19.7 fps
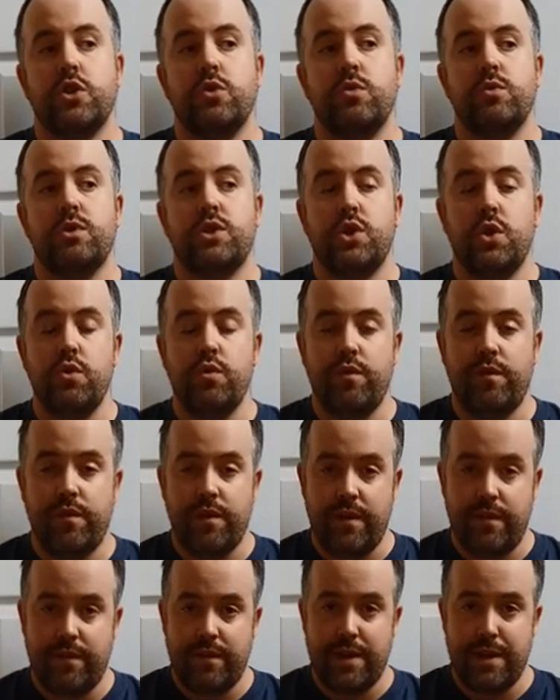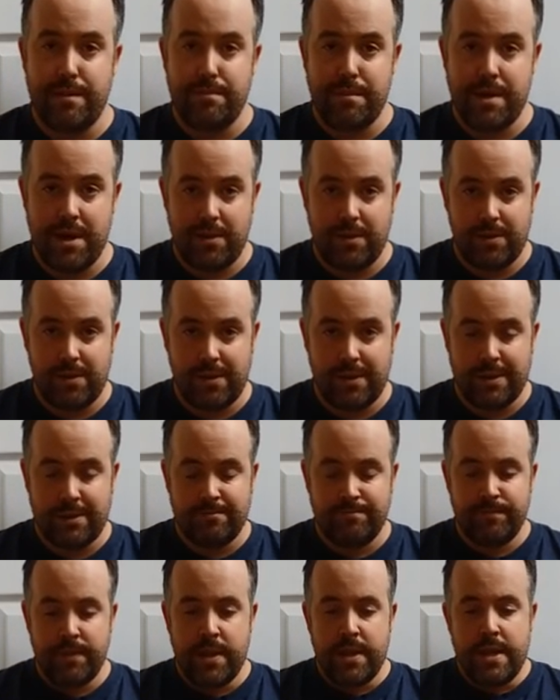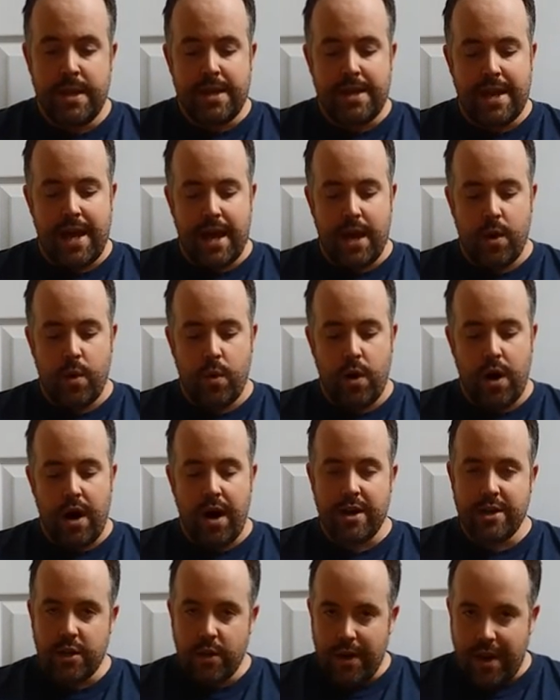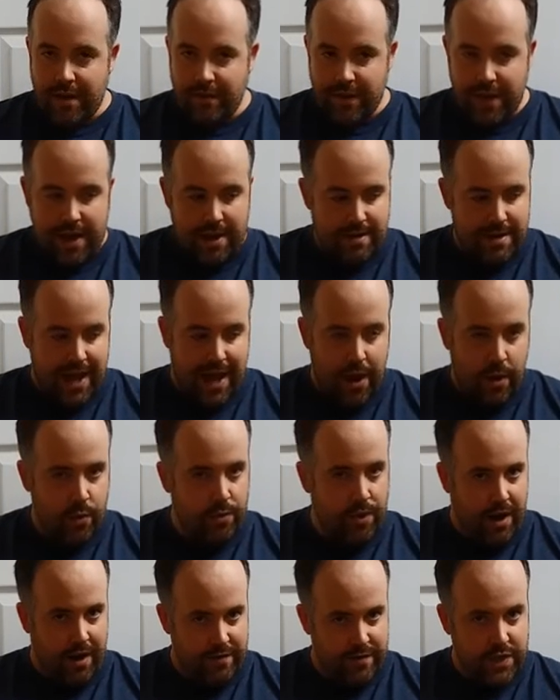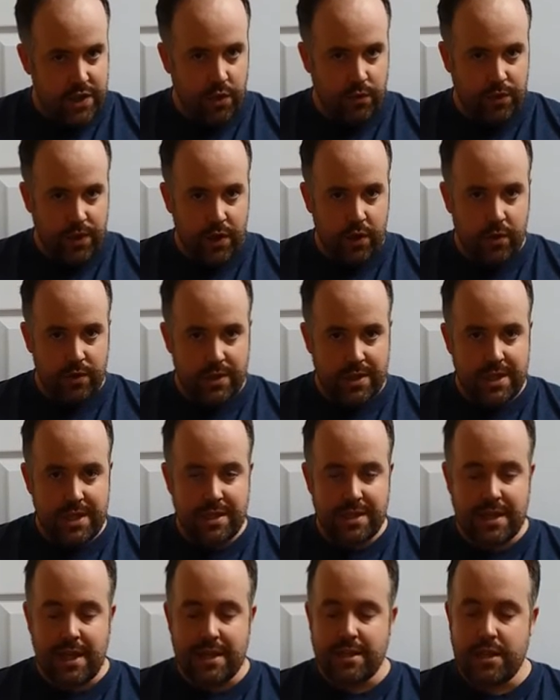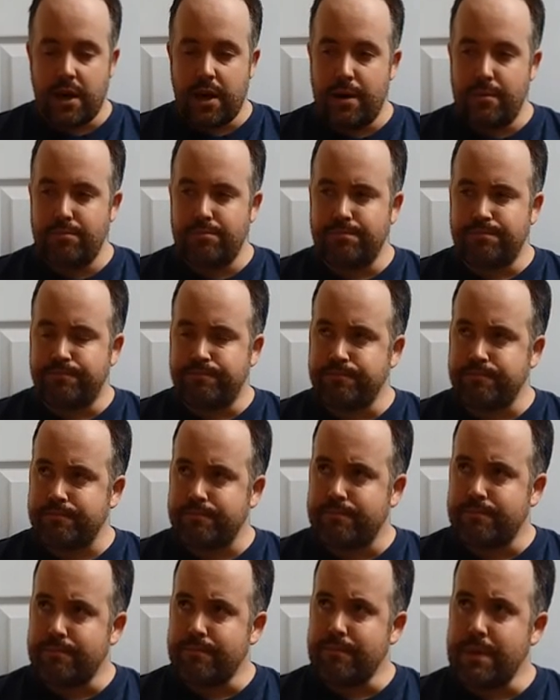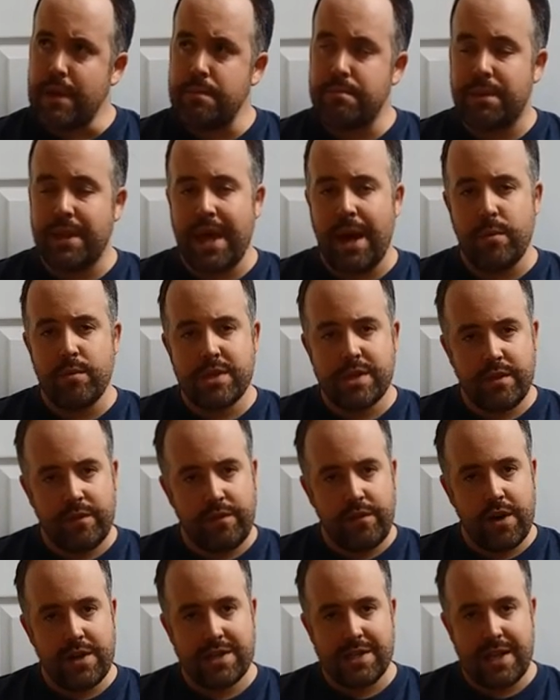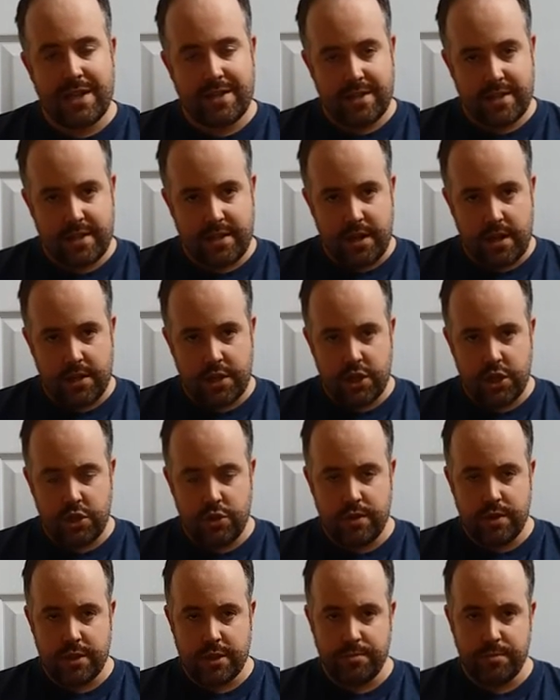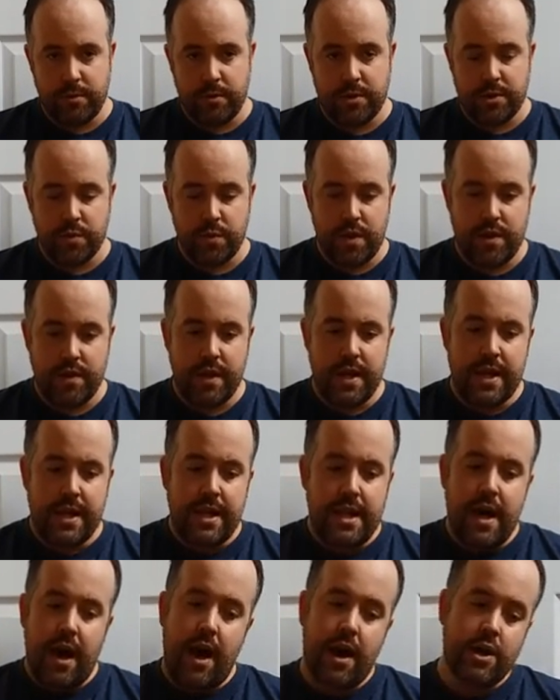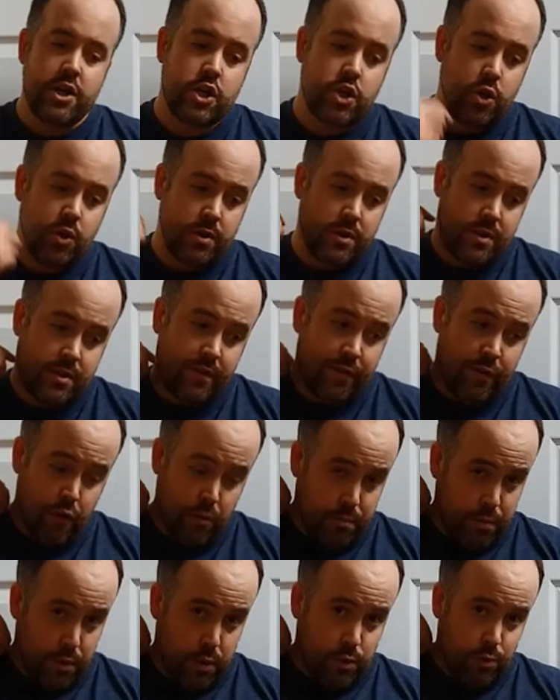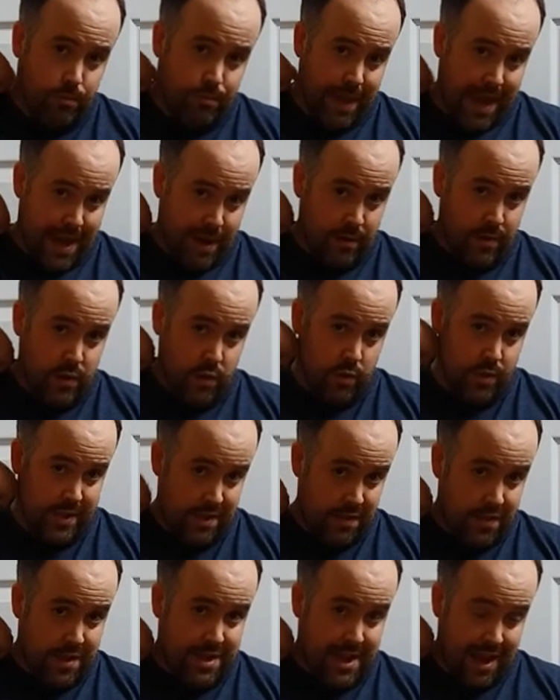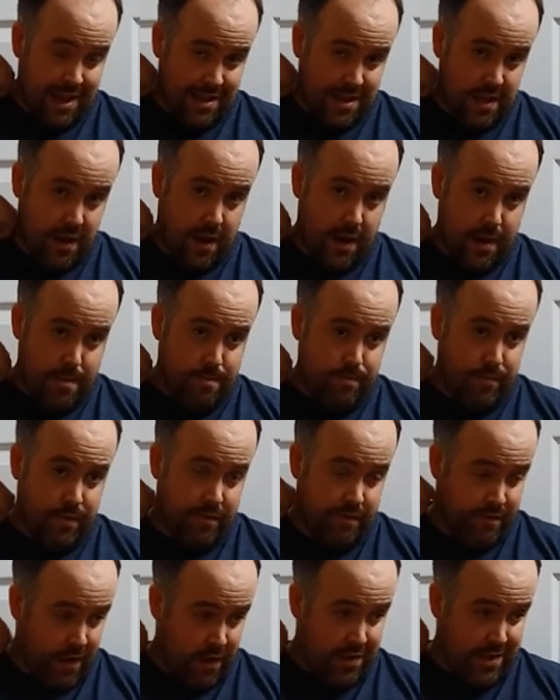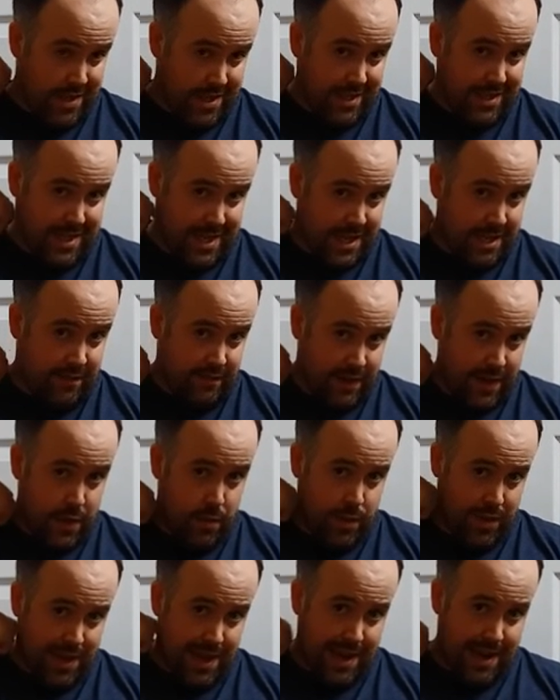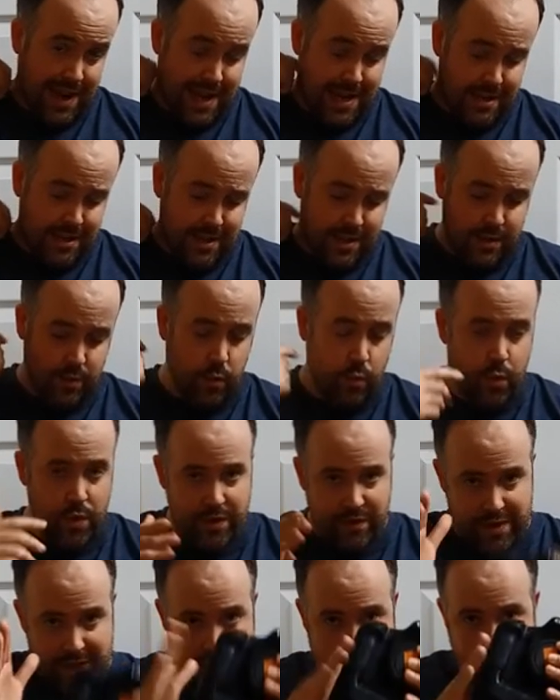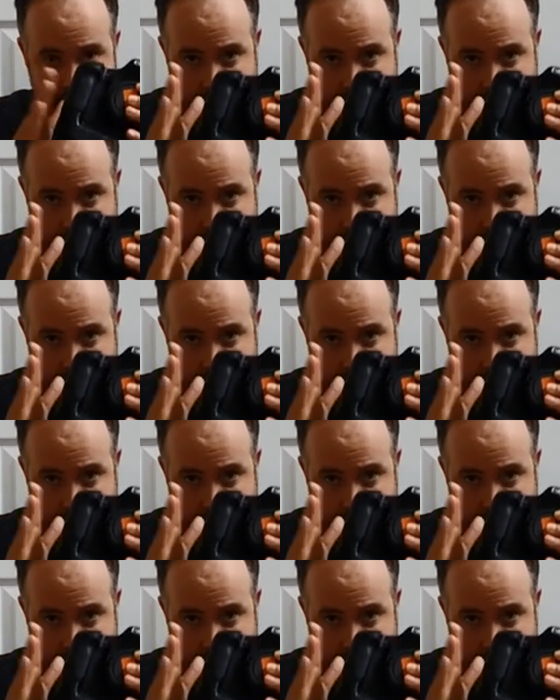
to 250 mil. Now, I don't have that now. I've sold that on since that time. But that was the first lens I started shooting sports with. I shot football outdoors in the daytime very successfully with that lens, with this